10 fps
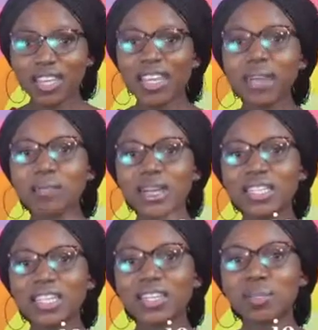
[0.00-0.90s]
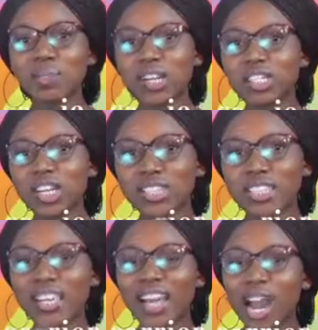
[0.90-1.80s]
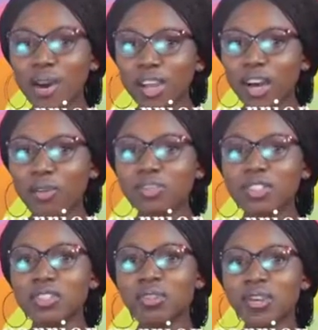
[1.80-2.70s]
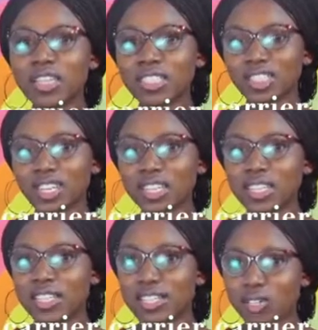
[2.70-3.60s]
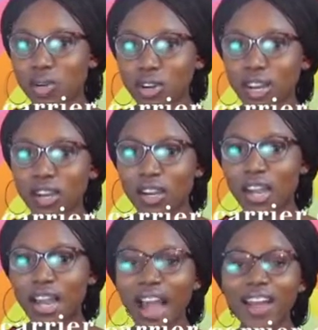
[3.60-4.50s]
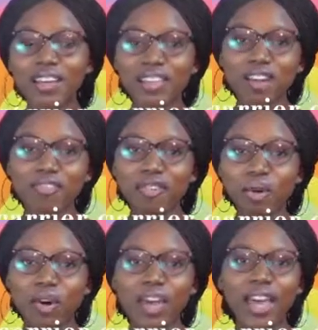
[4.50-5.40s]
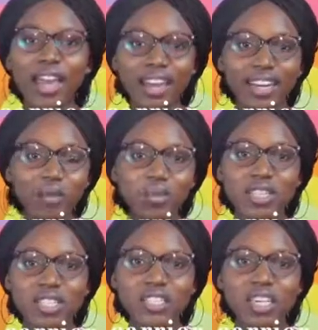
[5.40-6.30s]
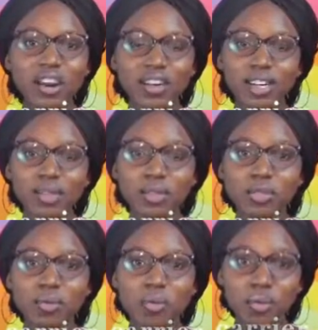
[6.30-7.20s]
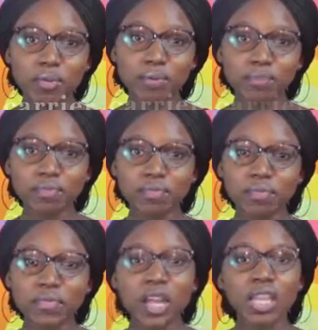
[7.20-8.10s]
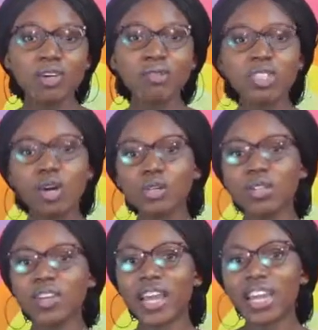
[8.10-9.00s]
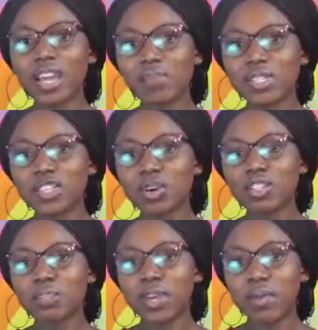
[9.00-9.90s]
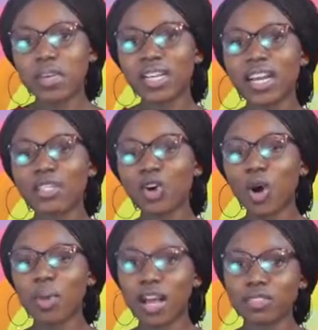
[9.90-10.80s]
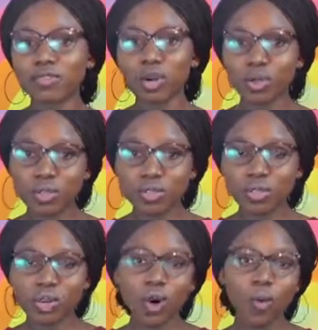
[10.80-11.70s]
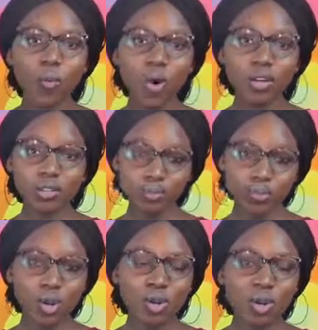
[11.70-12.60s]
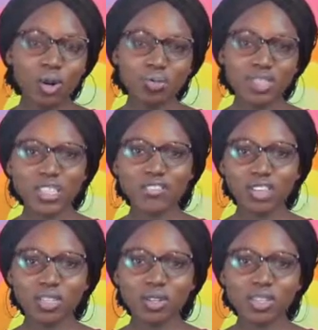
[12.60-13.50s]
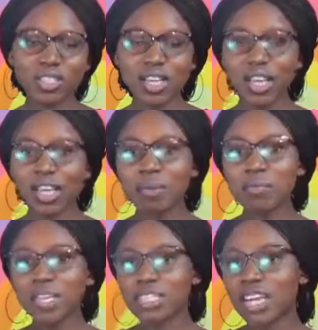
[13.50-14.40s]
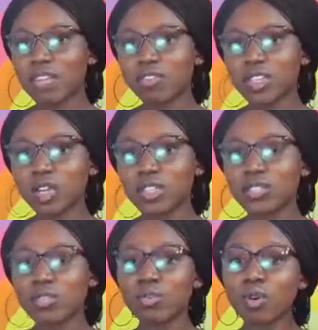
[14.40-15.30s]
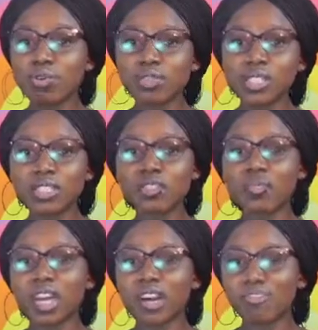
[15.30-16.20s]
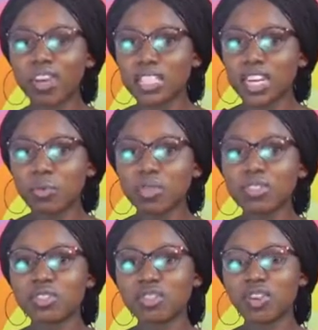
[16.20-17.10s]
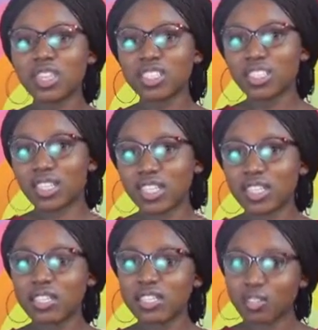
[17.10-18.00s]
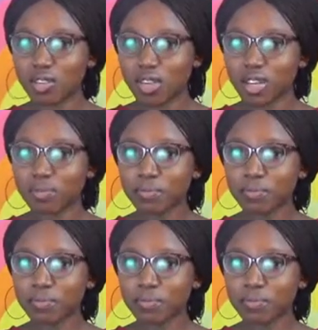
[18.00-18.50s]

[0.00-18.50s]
it means that the patient is a carrier of the screened genetic disorder, and therefore NIPT is carried out on the baby. The result of NIPT on the baby can come as follows. 1. Low-risk fetus. It means that the fetus is low risk to be affected with the screened genetic disorder.